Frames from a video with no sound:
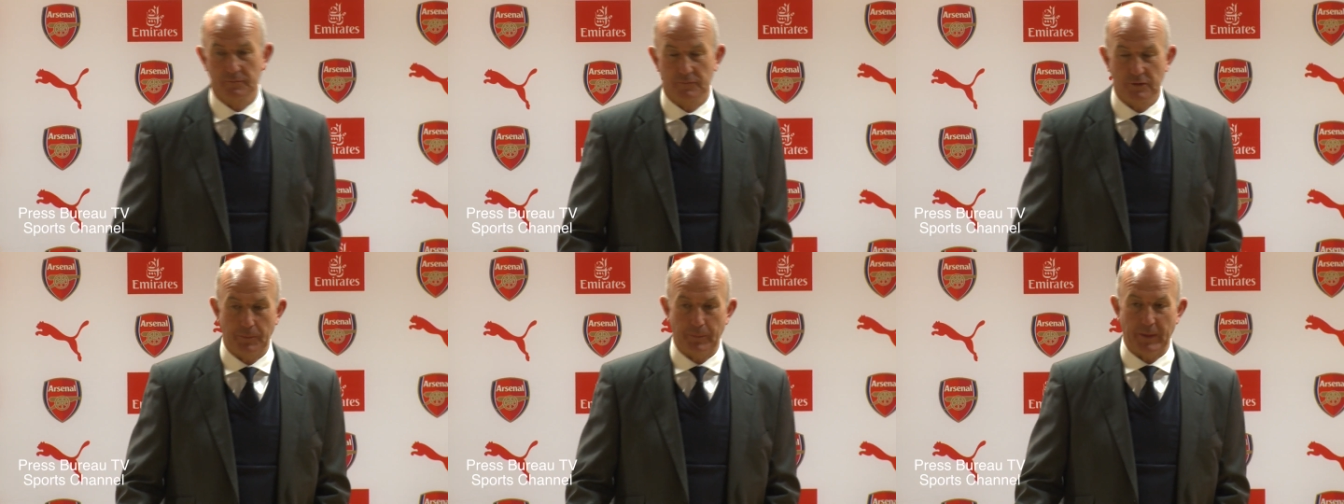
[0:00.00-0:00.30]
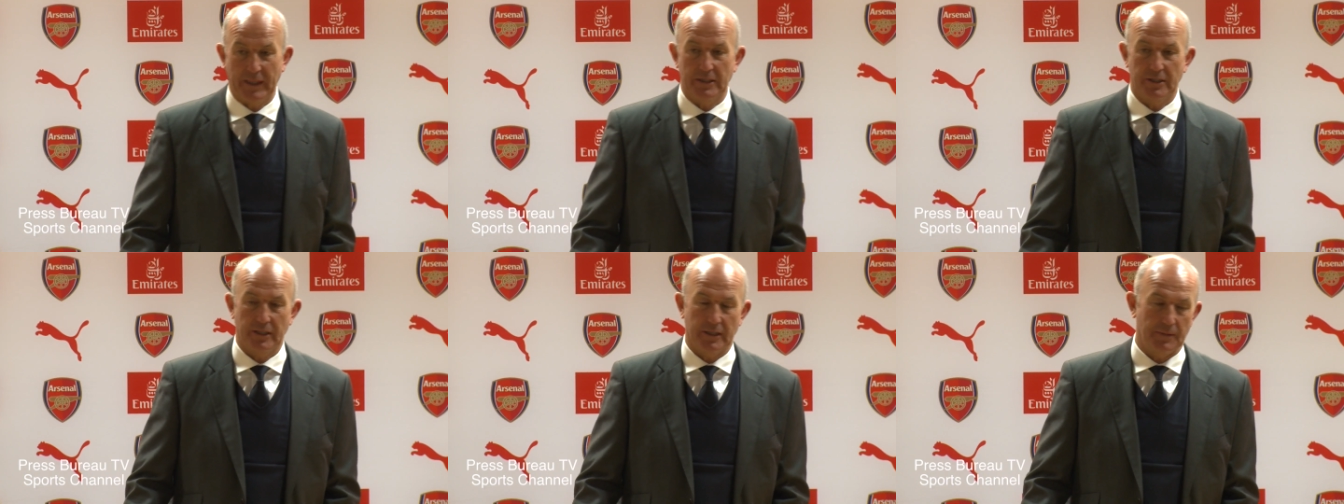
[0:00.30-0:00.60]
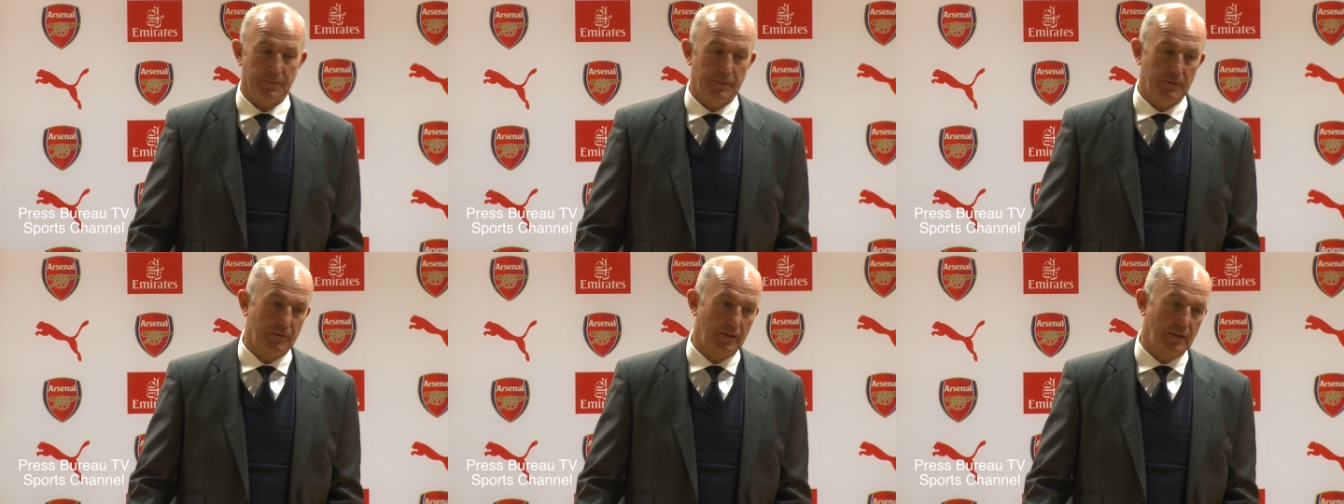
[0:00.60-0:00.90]
The pace
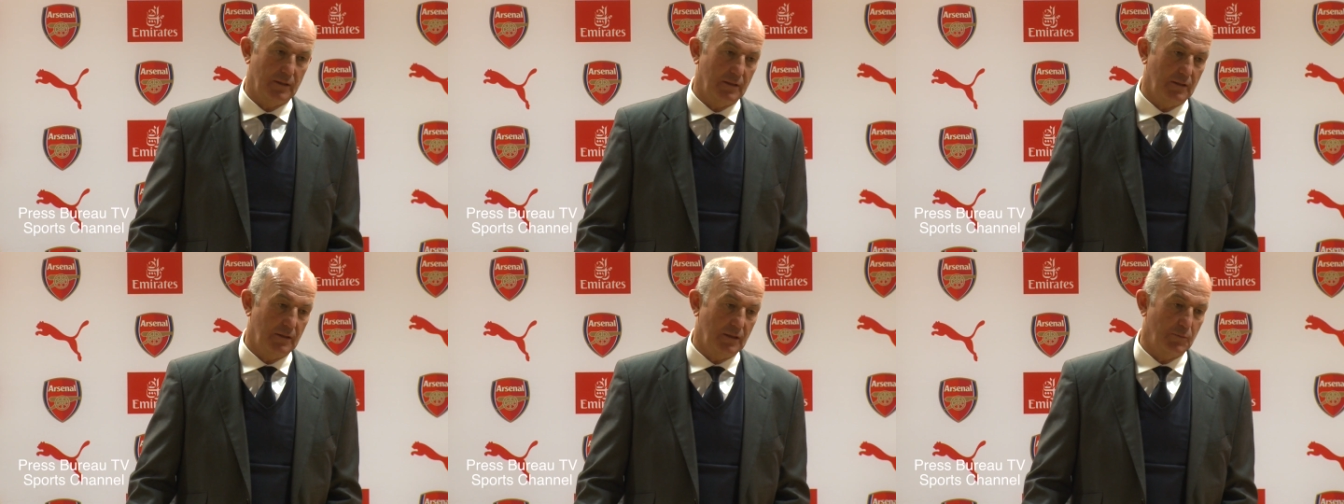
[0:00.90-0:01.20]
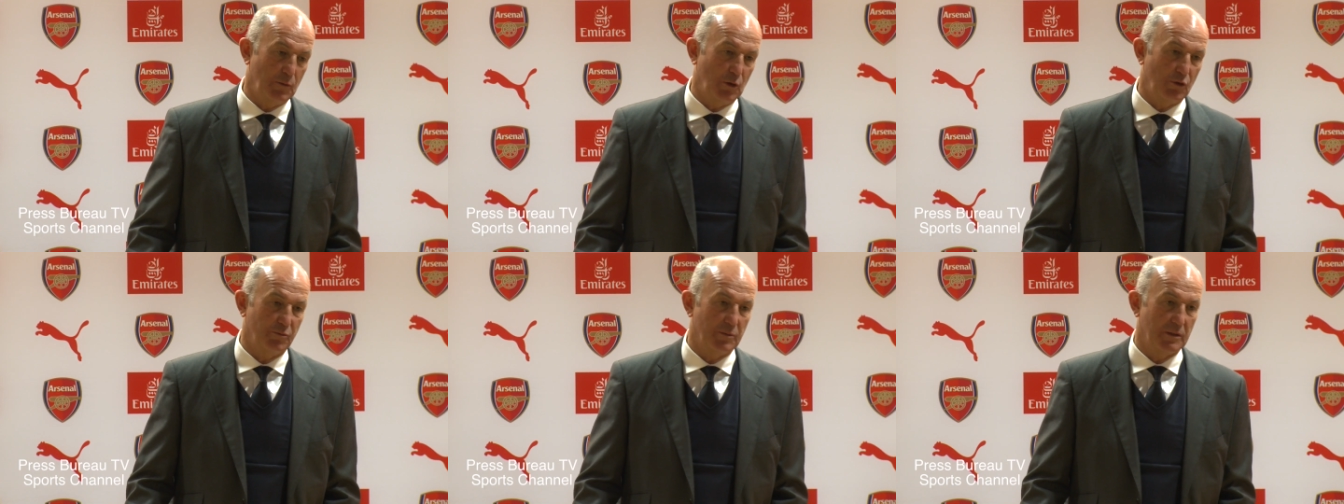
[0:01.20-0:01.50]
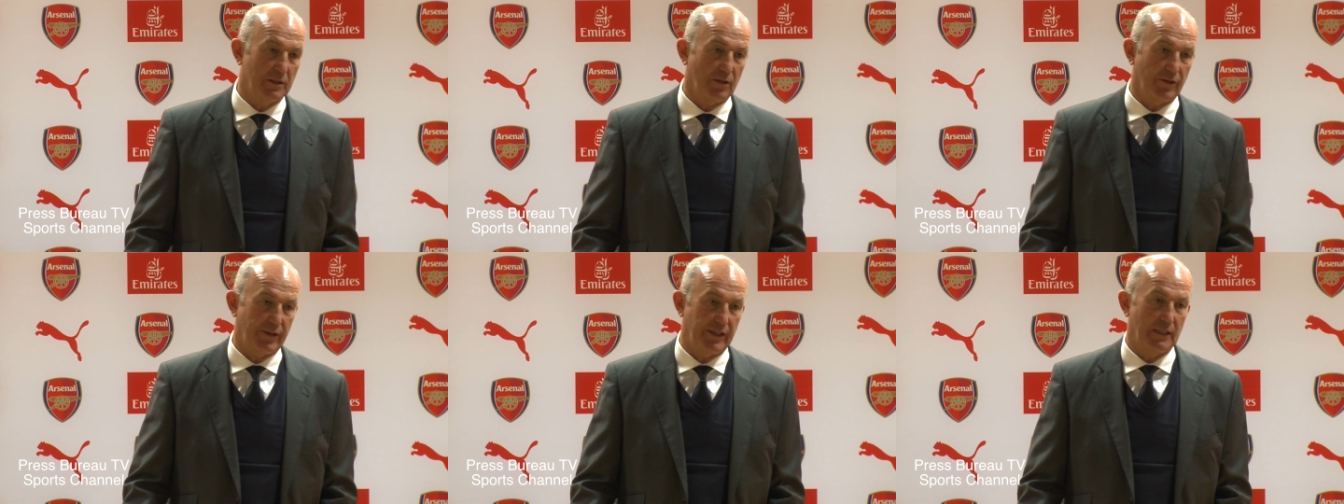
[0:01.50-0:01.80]
and the, the, the
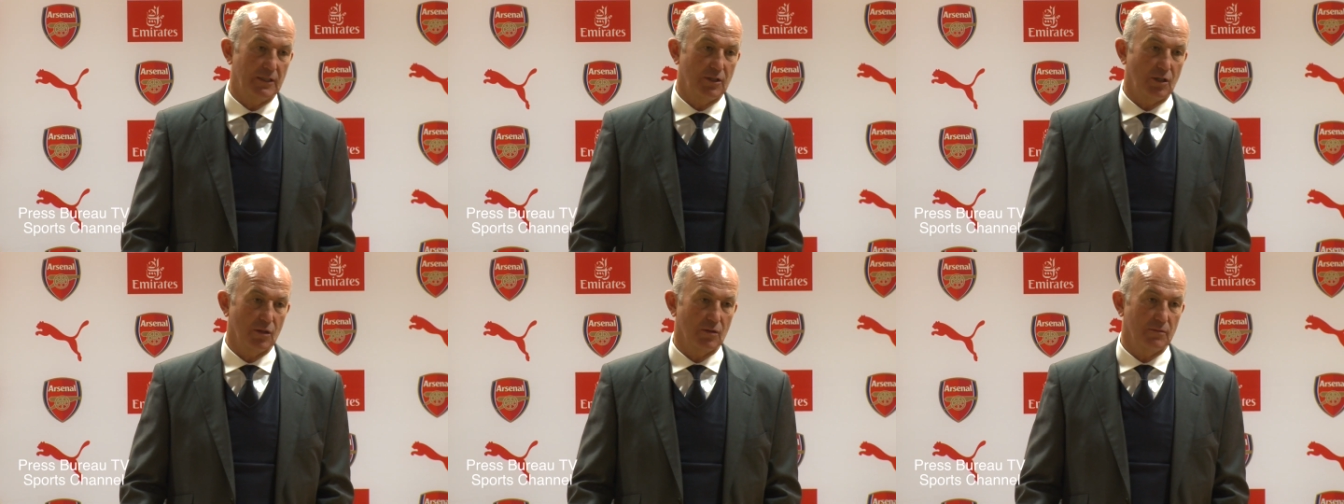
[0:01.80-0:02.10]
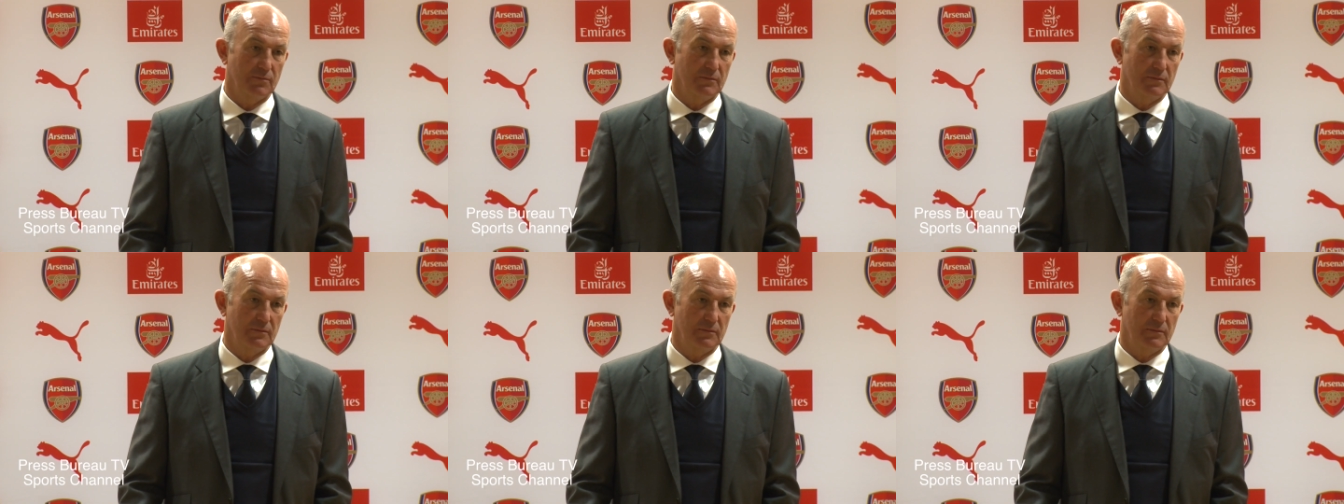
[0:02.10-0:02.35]
movement. I think he's got.